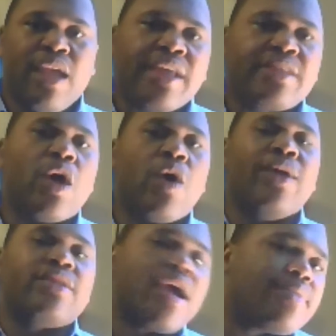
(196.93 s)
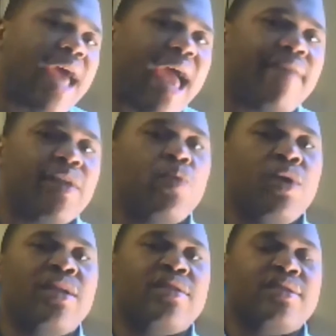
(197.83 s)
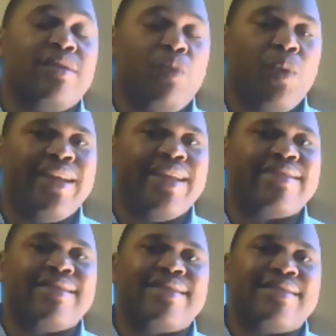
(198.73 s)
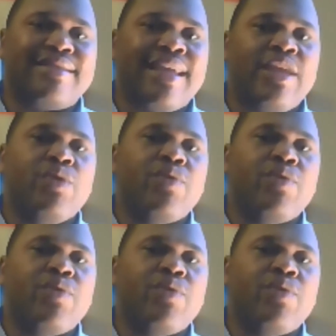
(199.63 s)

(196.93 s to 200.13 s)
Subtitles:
And so in terms of having a willingness to succeed,